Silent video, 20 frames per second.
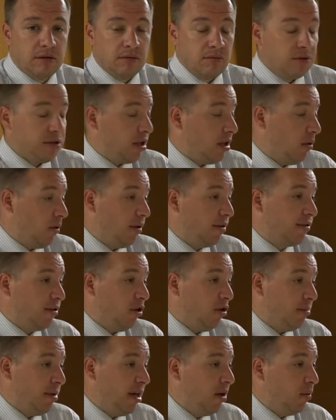What the Lord
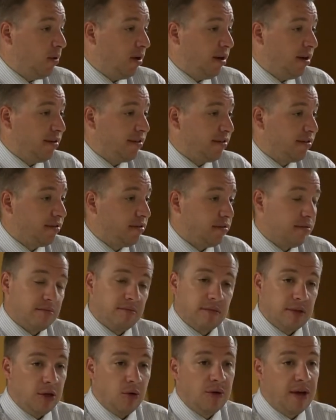told me was,
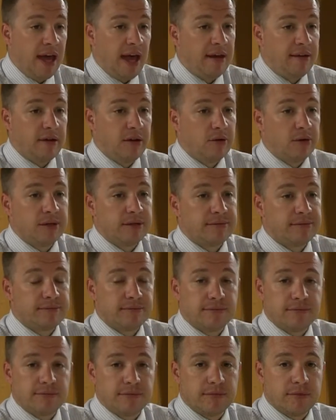you can't do it,
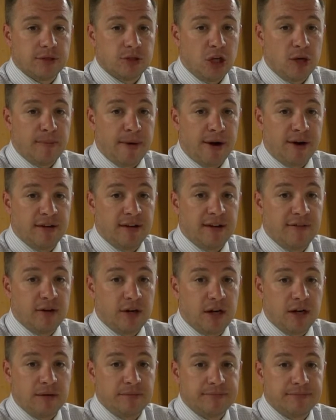so you better give it
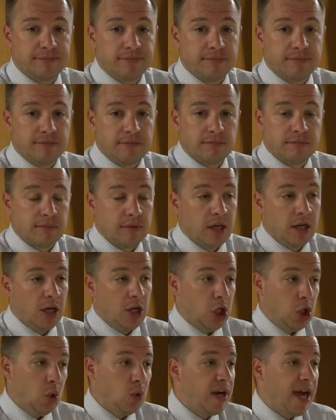up.
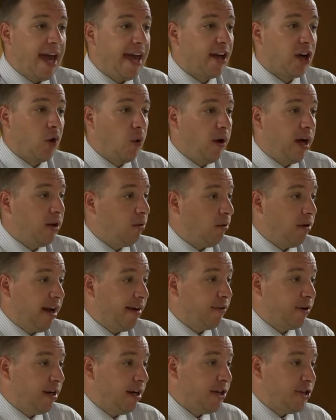You can't quit
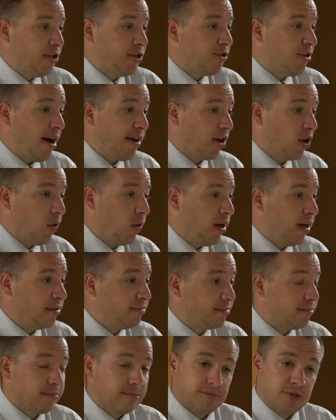whatever it is you're trying to
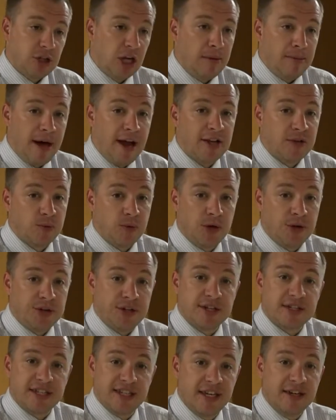quit. So you might as well
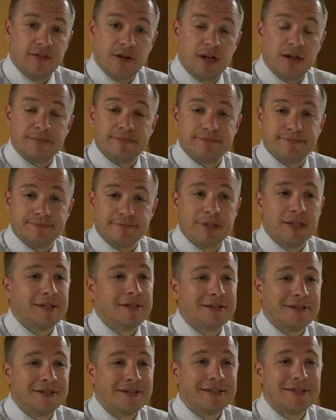just give up yeah,
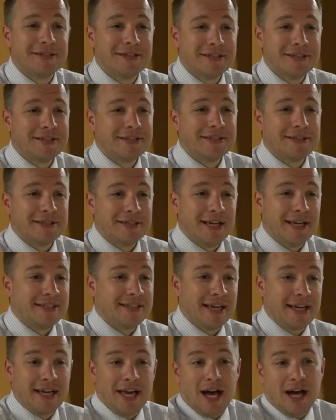and
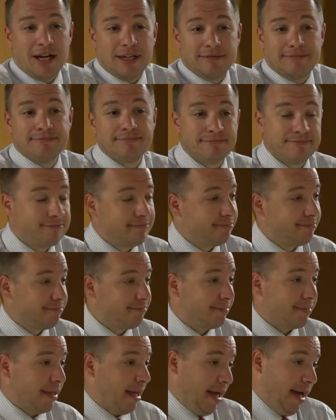say, God,
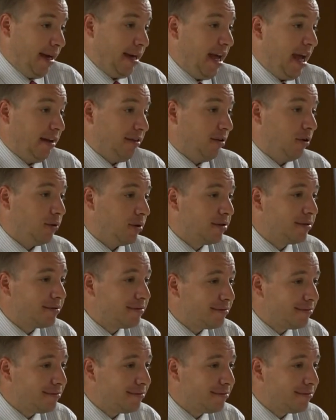I can't do it.